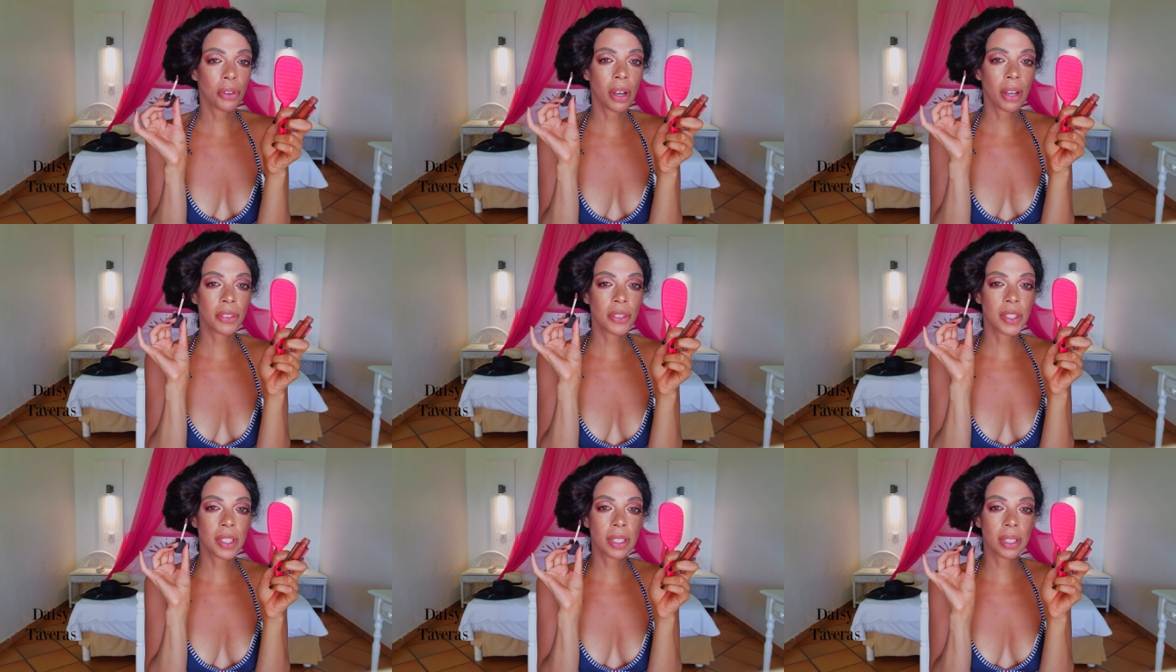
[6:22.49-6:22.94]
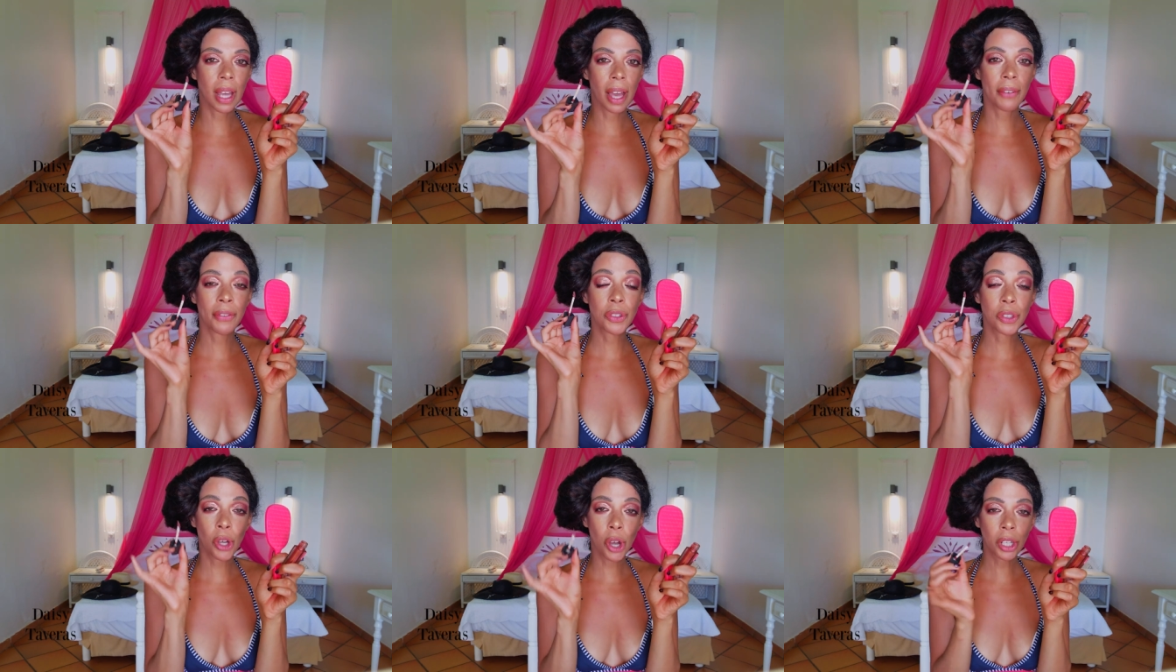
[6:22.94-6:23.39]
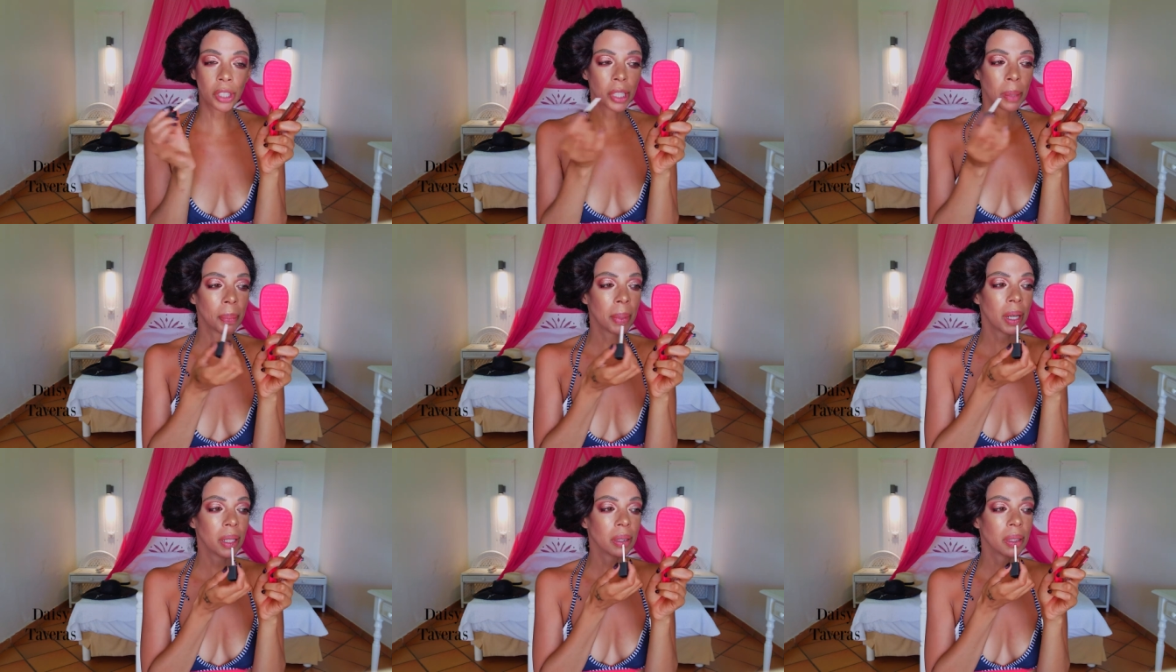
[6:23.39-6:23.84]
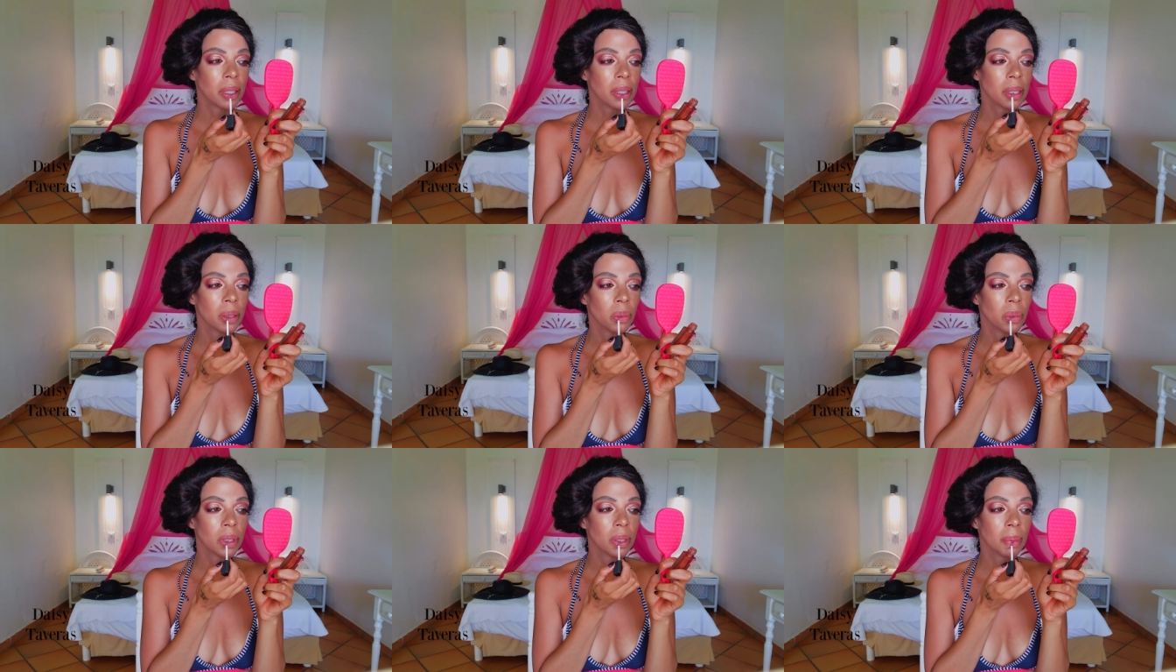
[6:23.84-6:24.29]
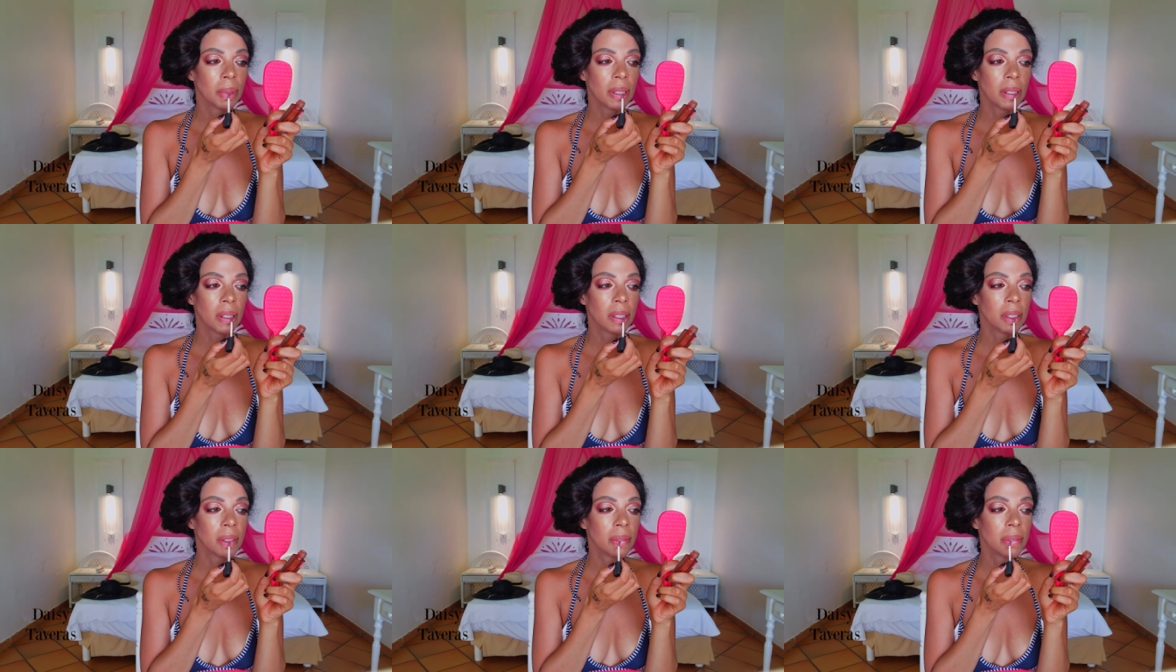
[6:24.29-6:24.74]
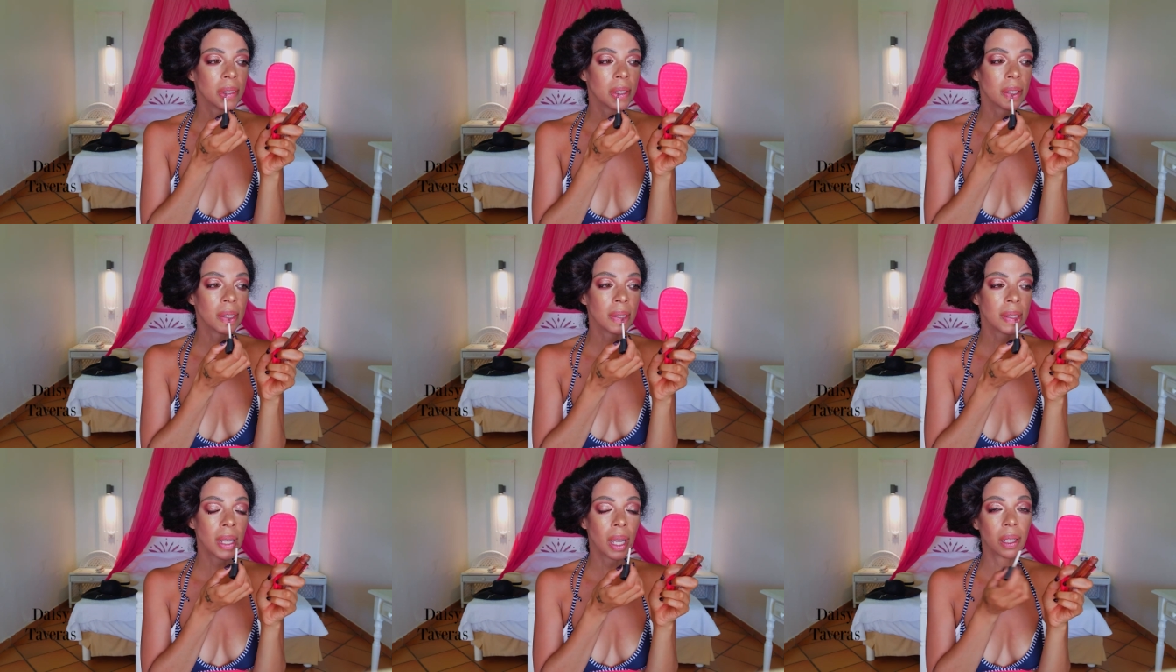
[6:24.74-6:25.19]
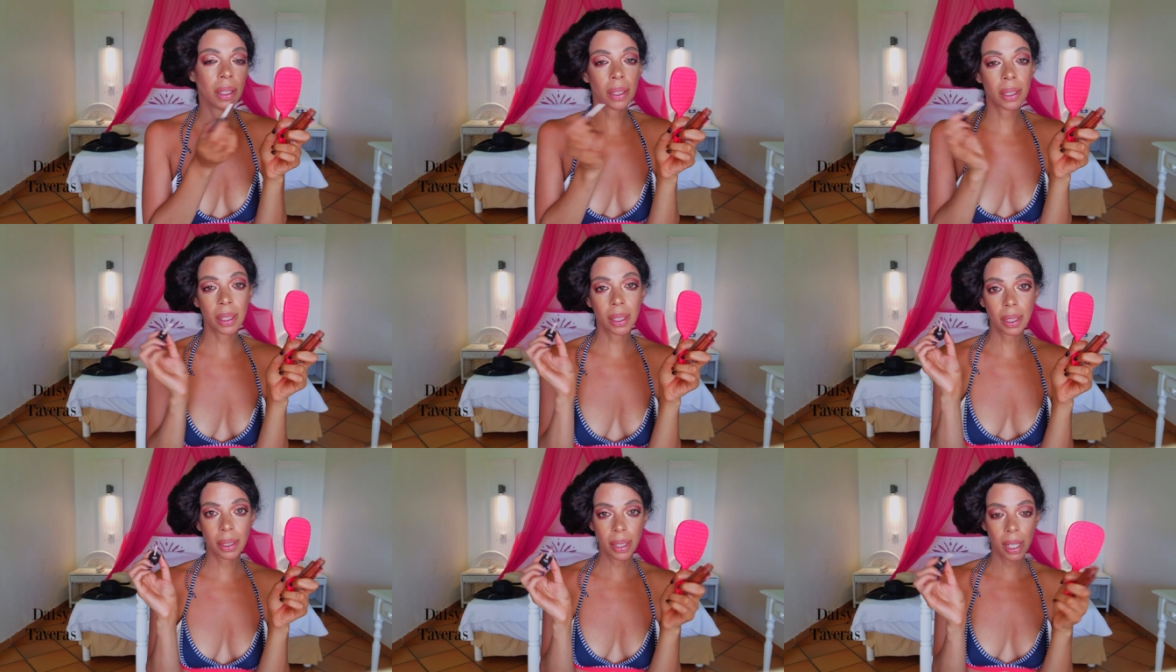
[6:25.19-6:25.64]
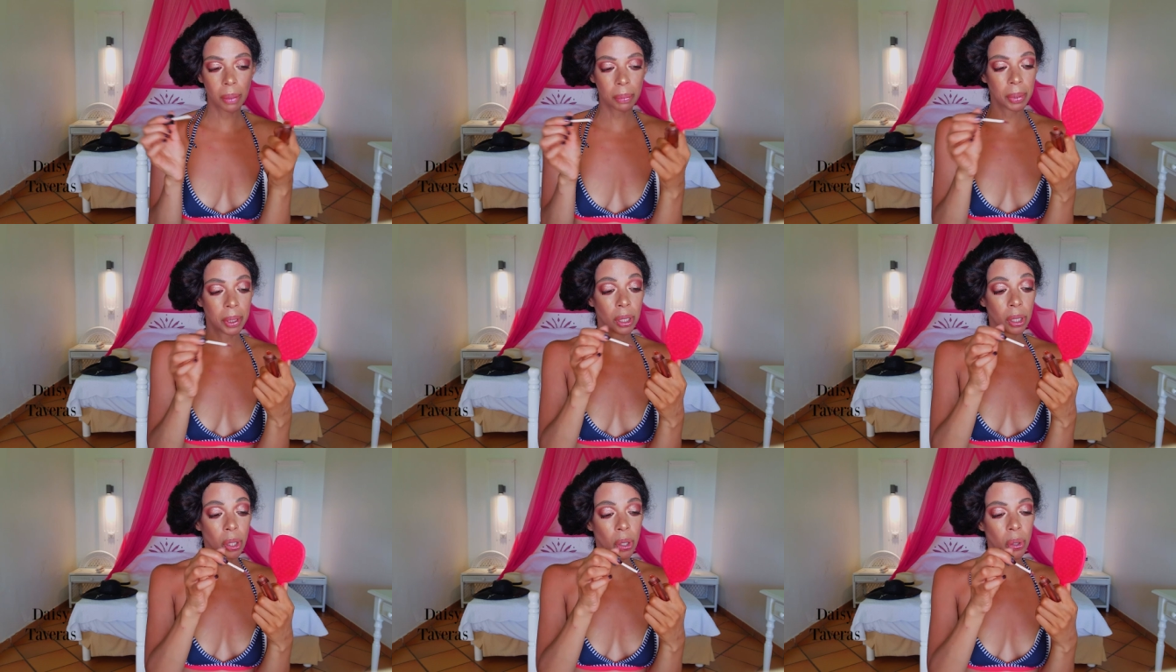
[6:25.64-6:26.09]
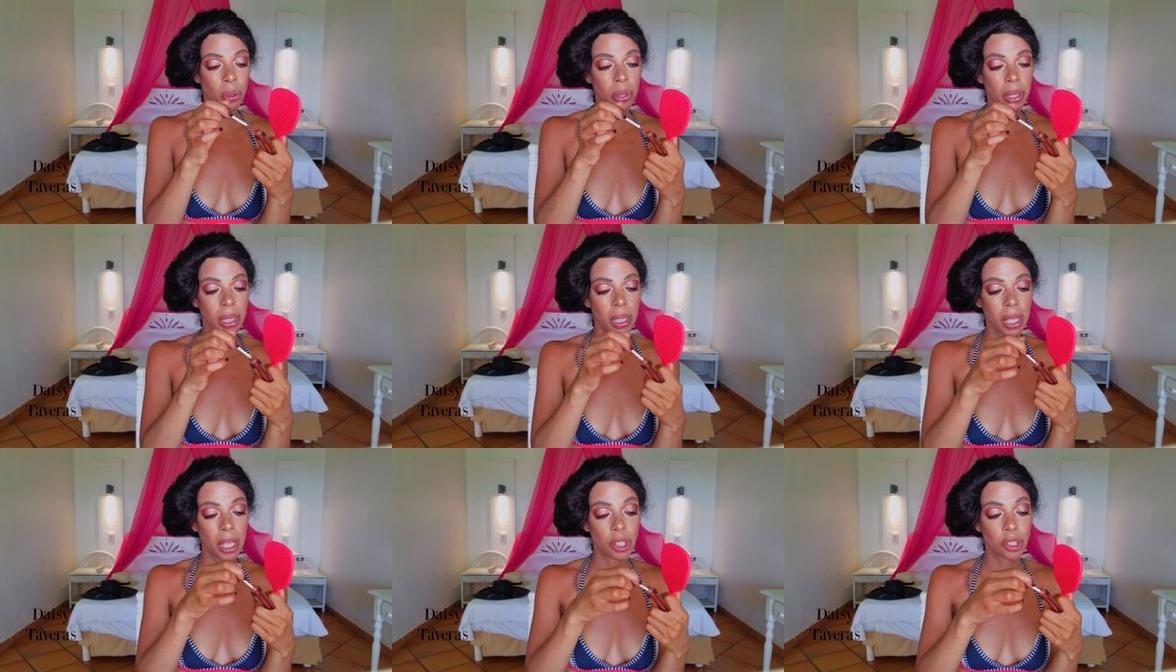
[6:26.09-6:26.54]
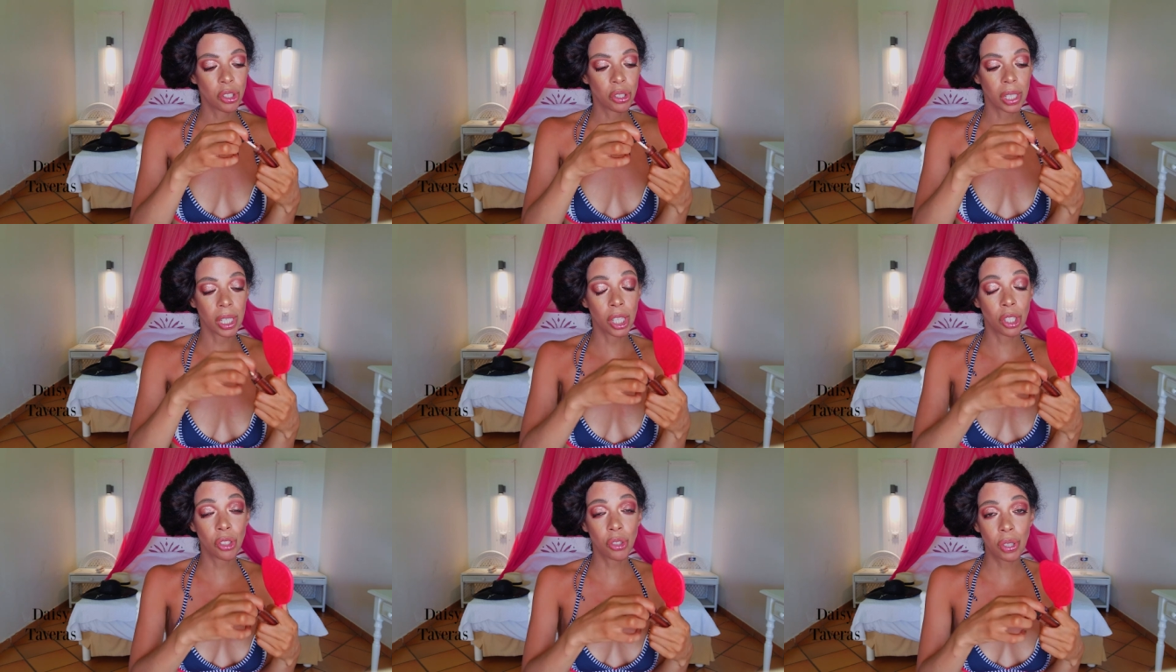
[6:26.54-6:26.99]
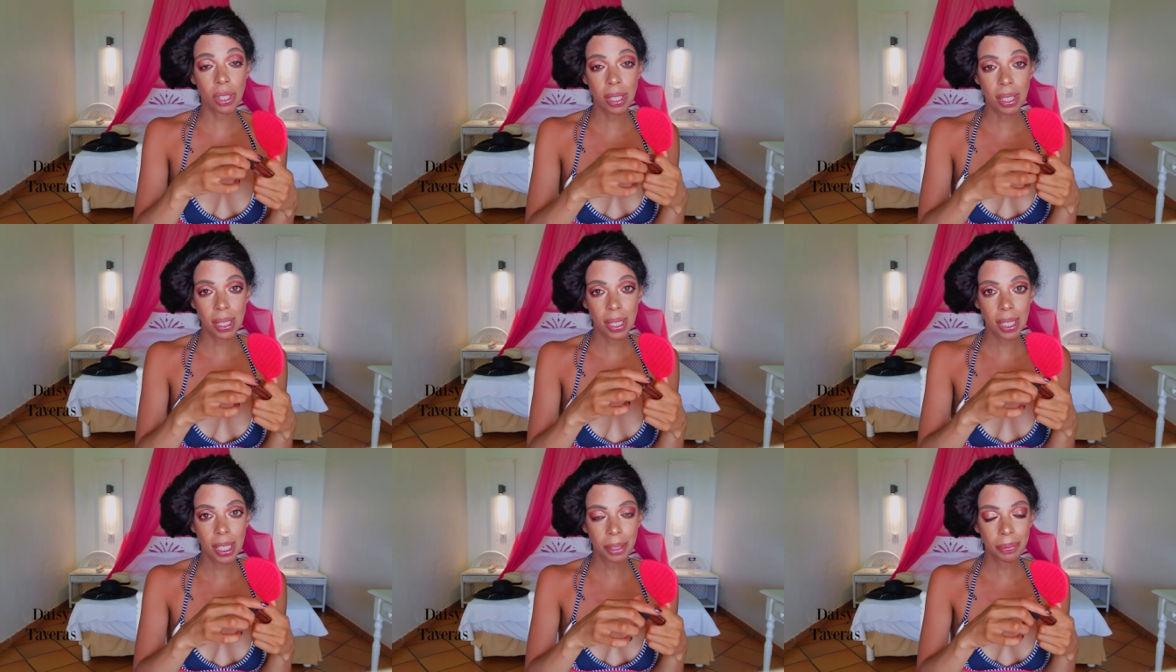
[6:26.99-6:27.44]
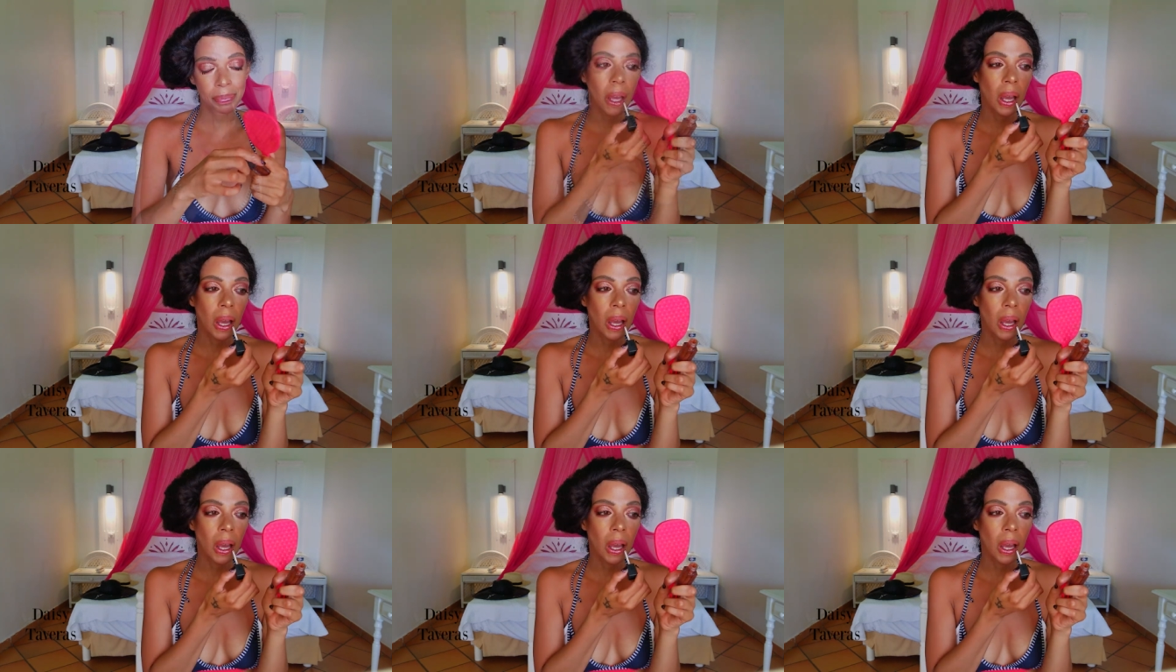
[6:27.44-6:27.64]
I've talked about this in one of my other videos. I'll link it down below in case you're interested.